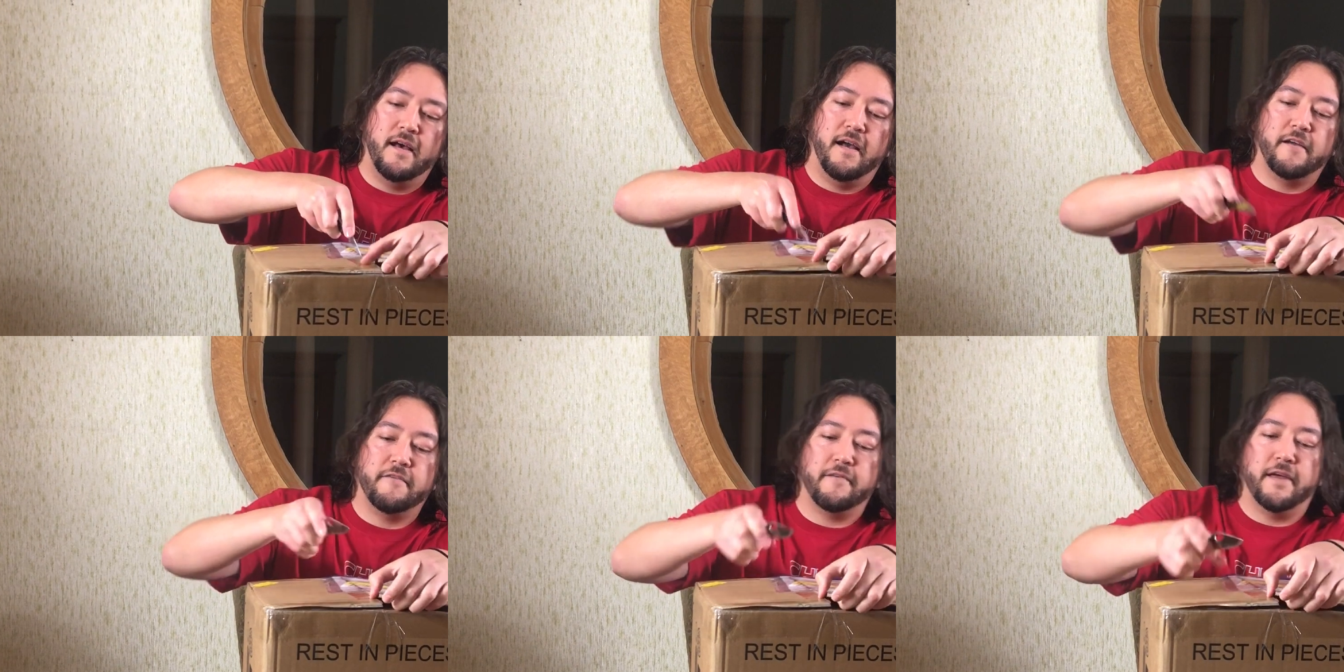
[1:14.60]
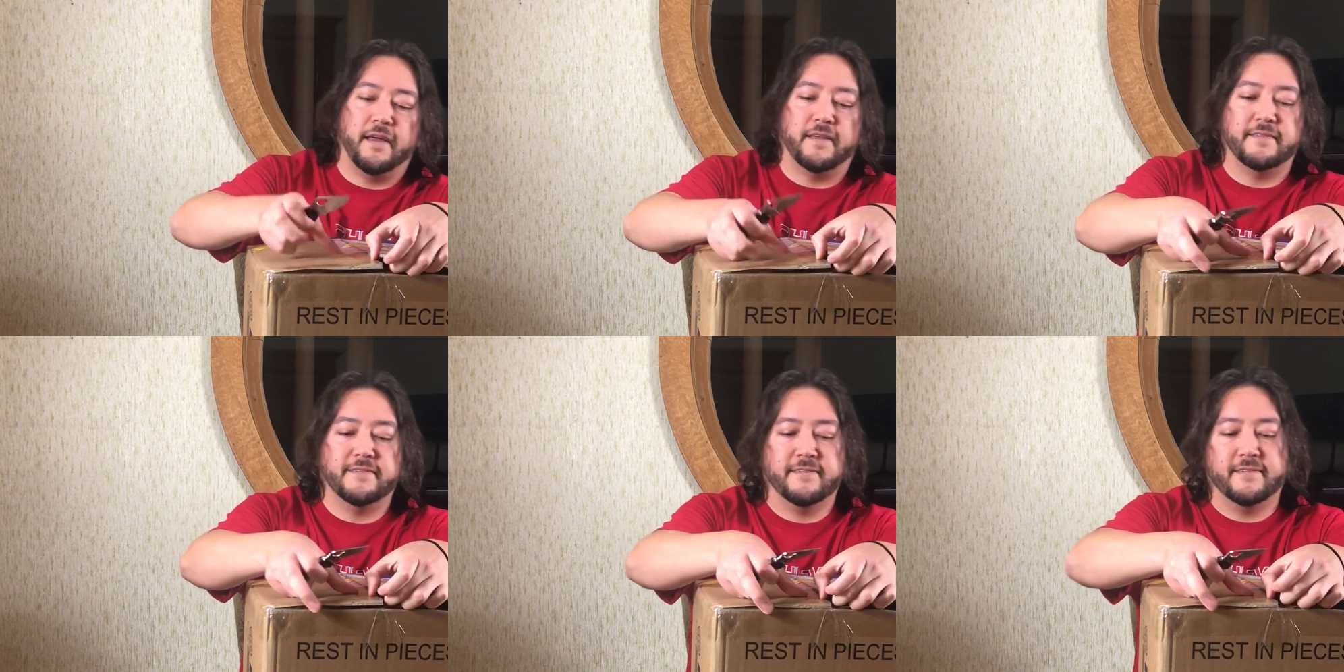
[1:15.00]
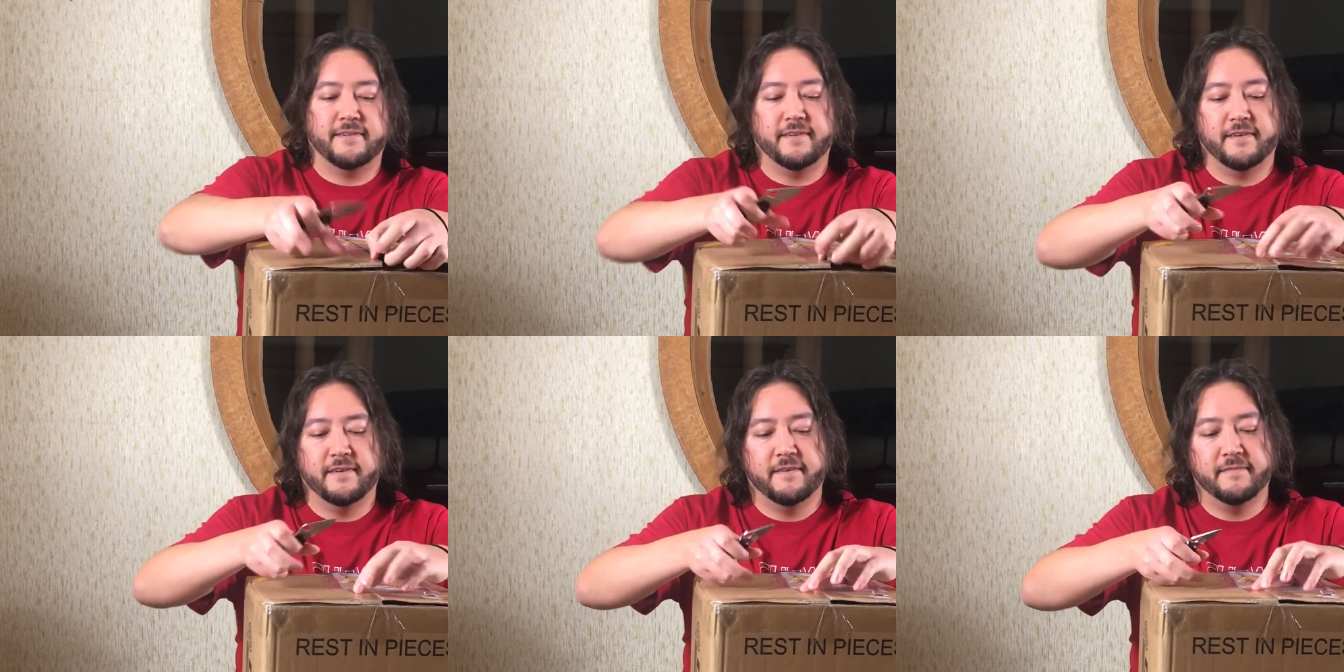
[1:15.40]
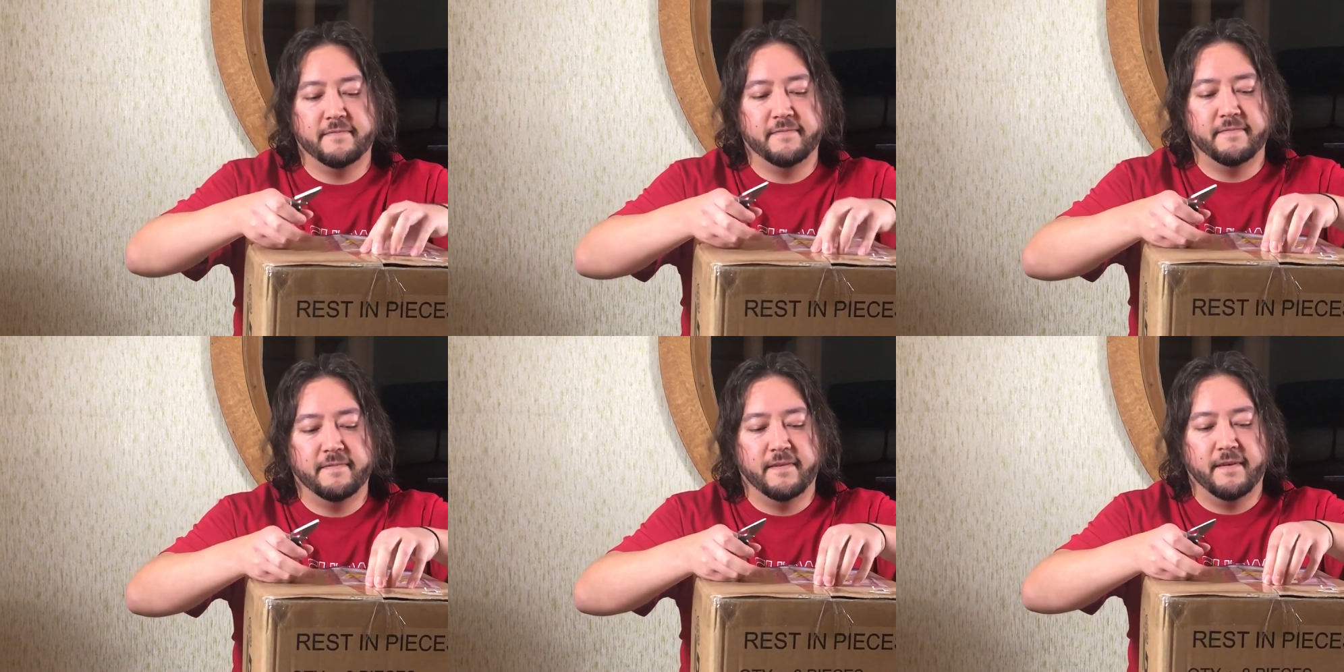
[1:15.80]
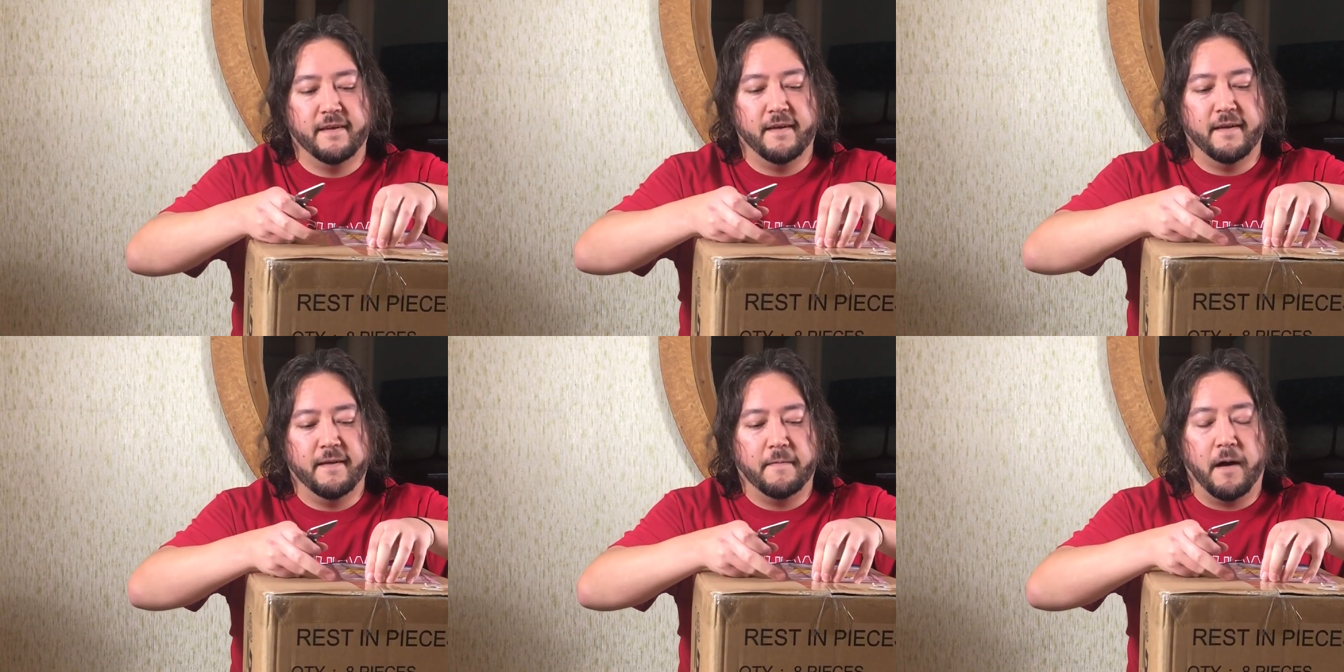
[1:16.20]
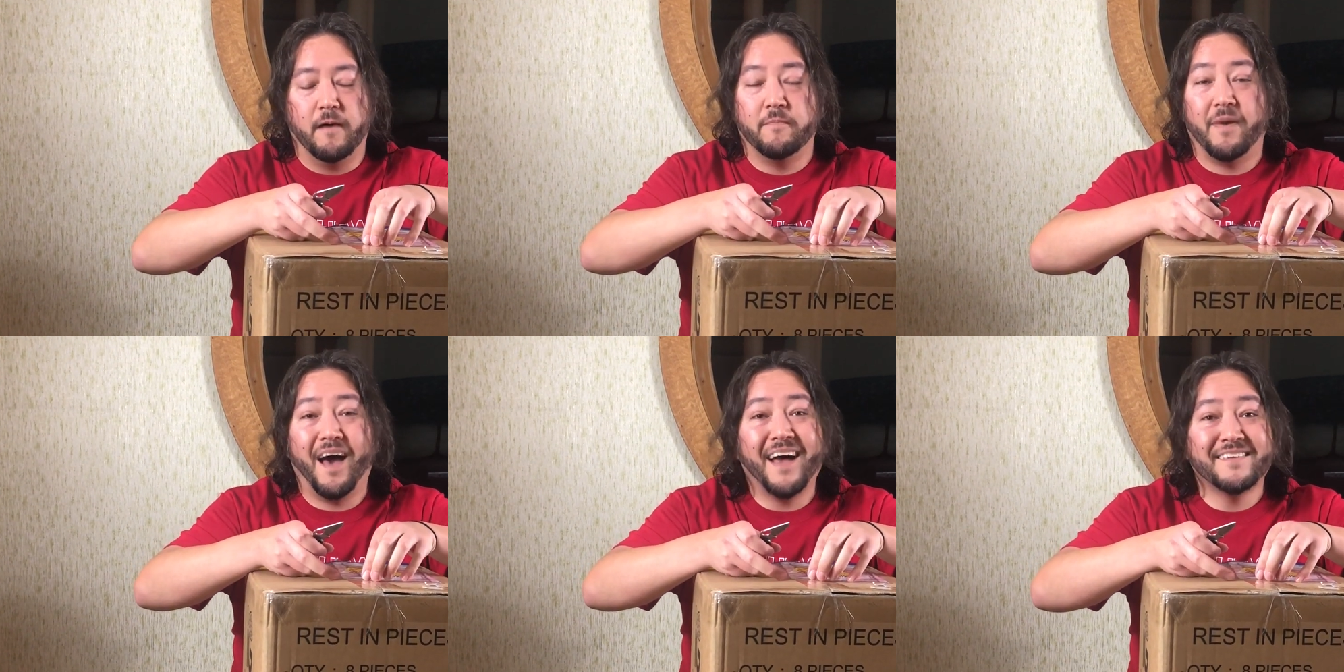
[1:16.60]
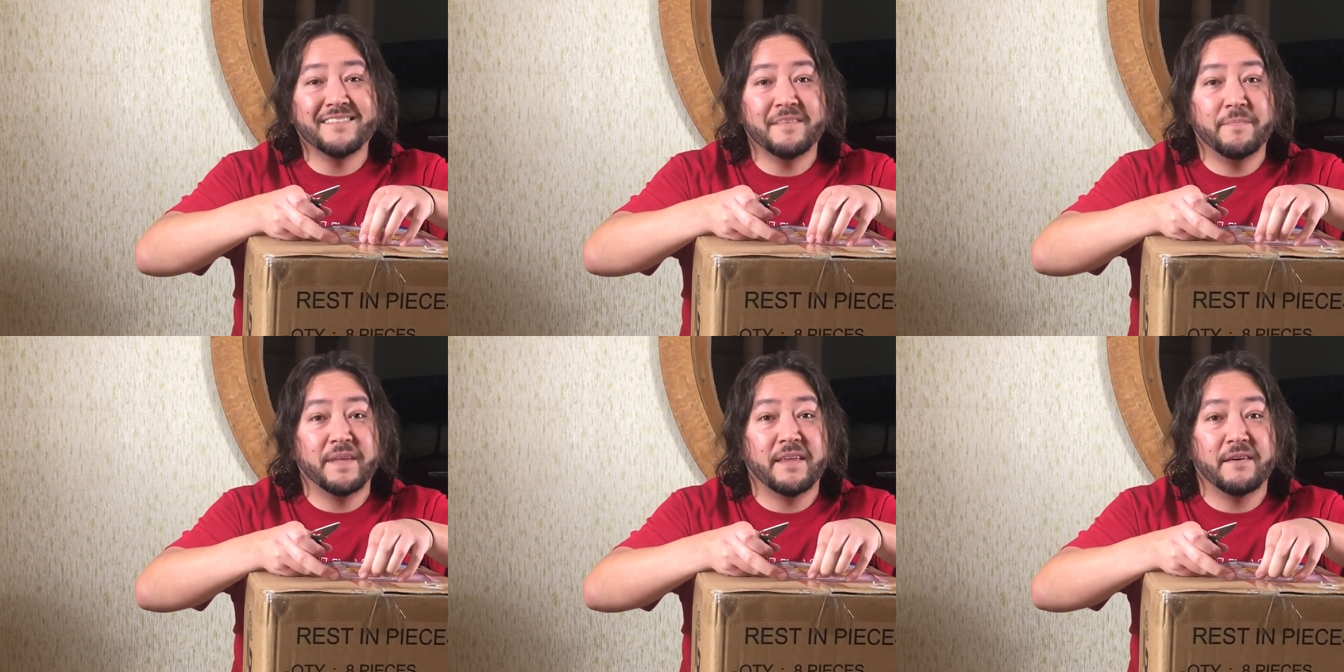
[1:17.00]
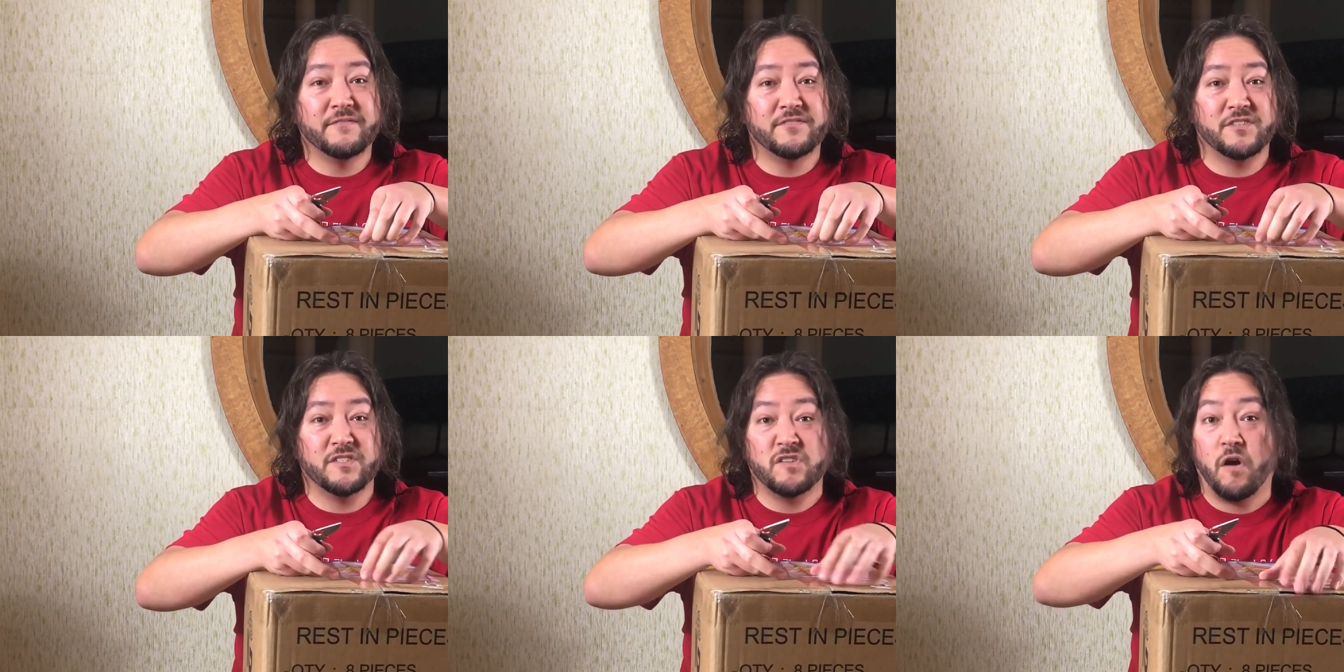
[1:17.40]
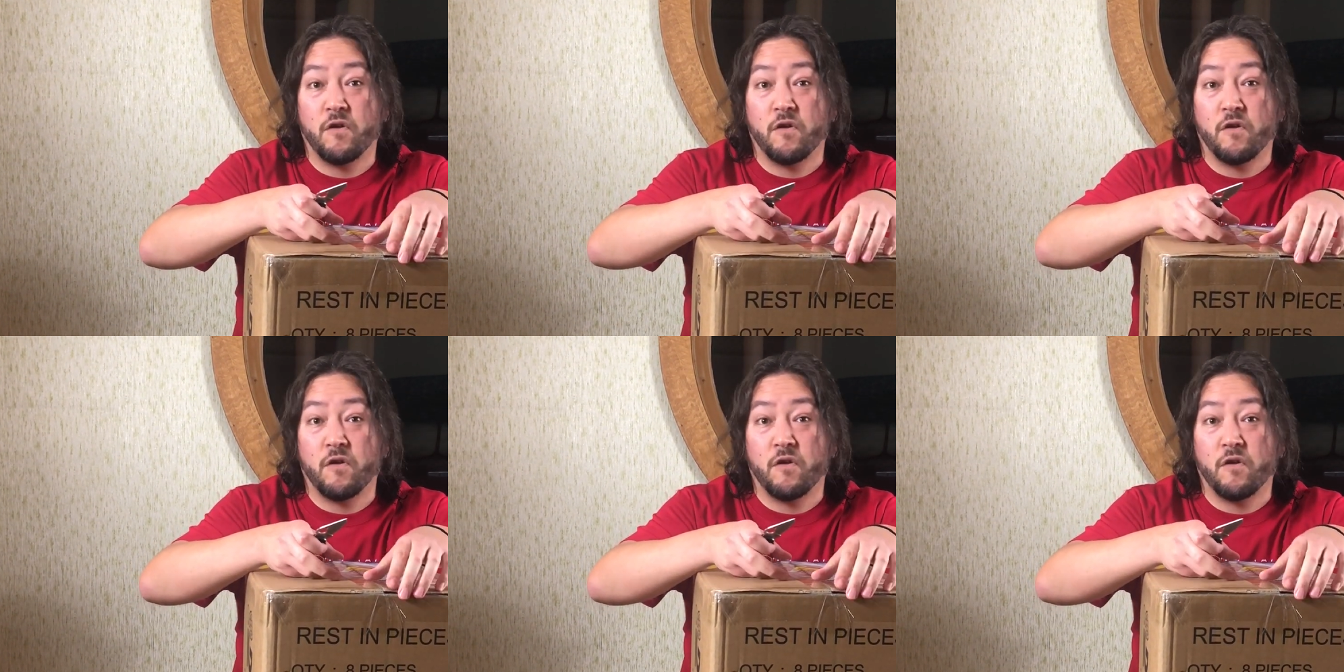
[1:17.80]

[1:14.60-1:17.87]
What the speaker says: All right. Unboxing videos just